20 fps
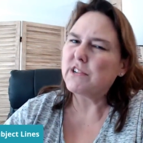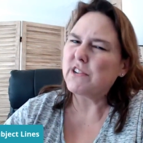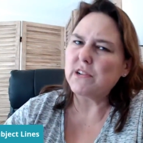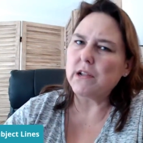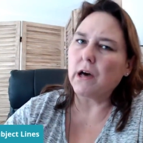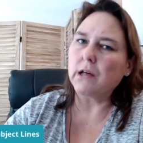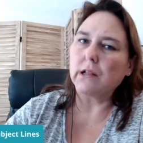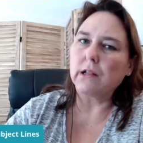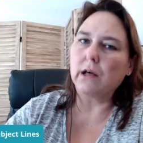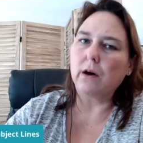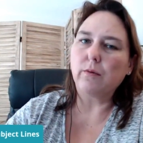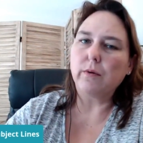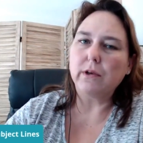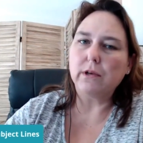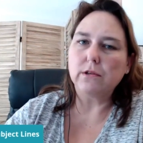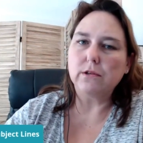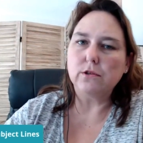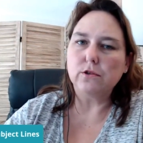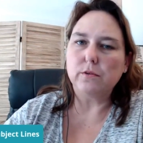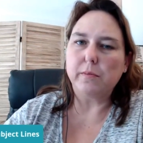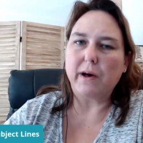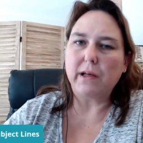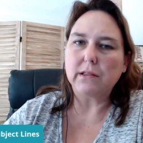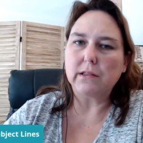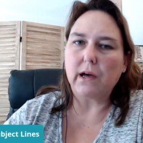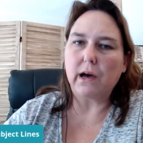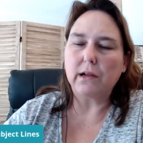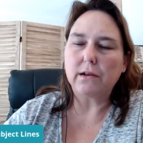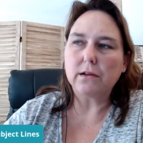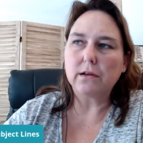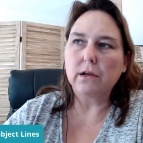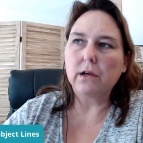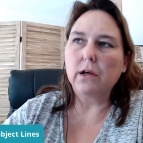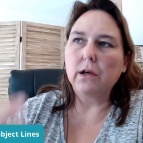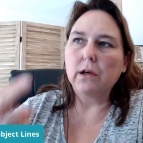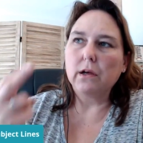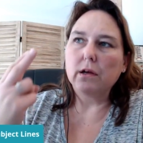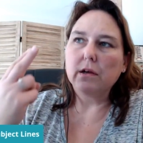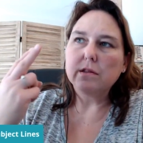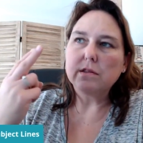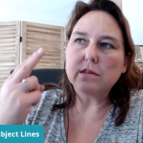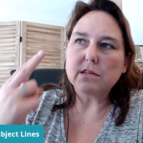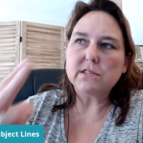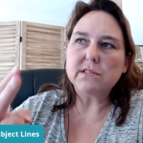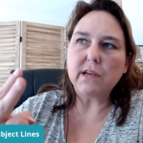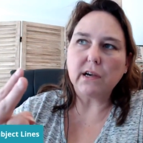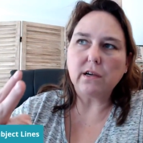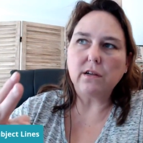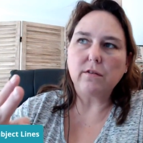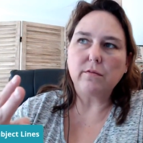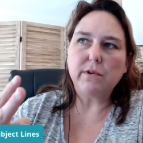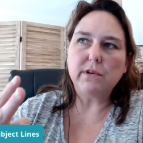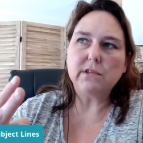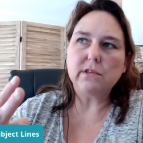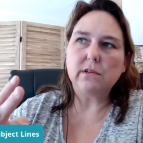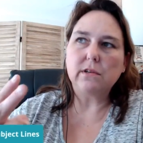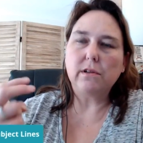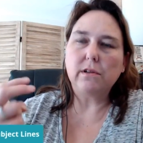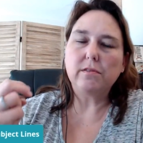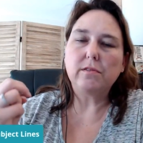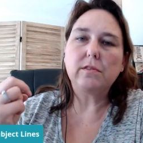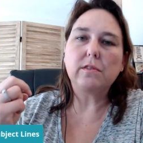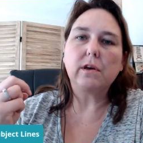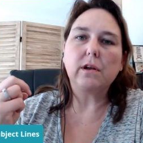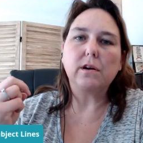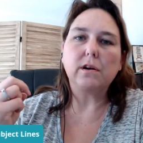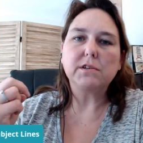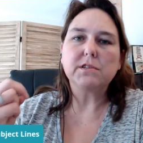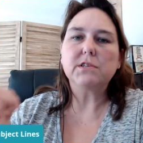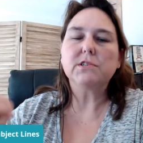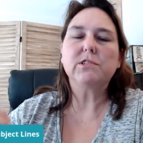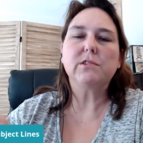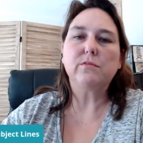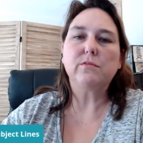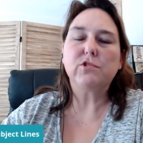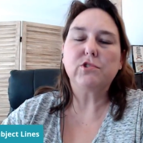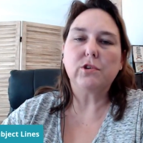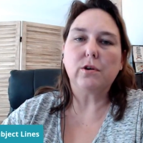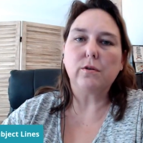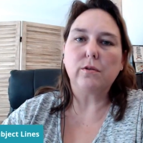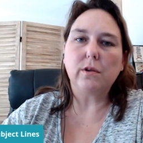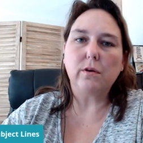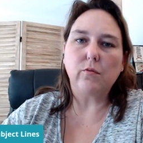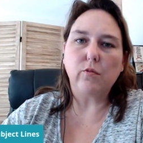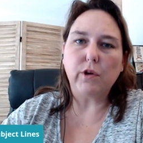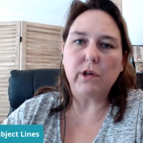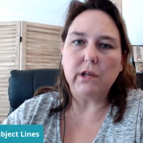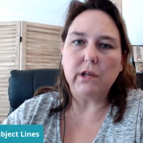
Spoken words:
Not a lot we can do about that. The second reason that our systems show that